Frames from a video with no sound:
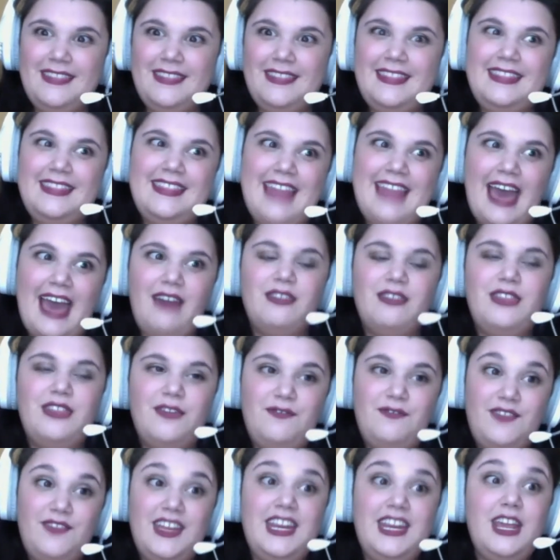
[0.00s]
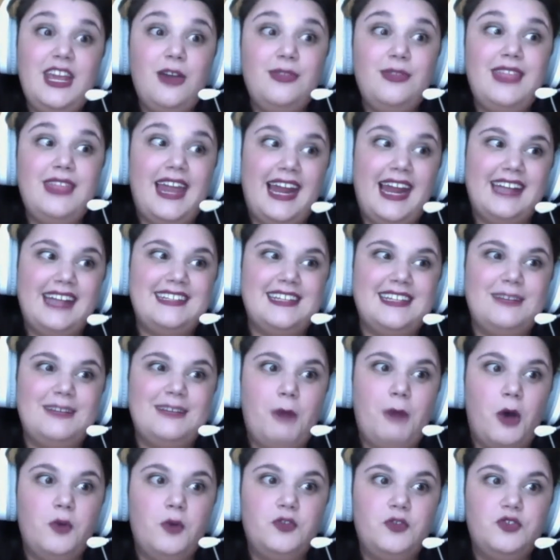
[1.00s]
that the video that I did
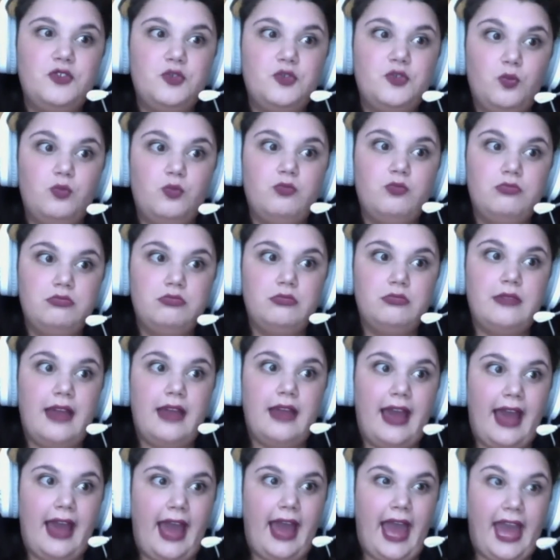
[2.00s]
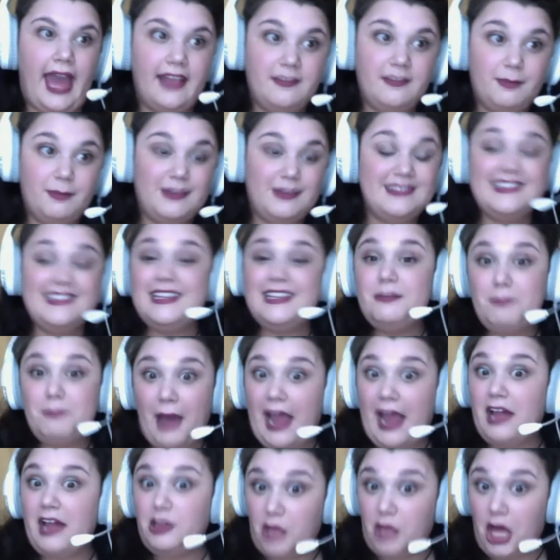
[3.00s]
post has been seen
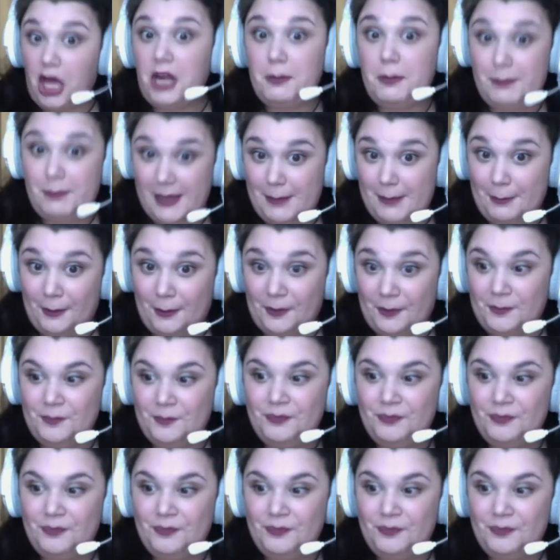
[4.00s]
by a lot of people.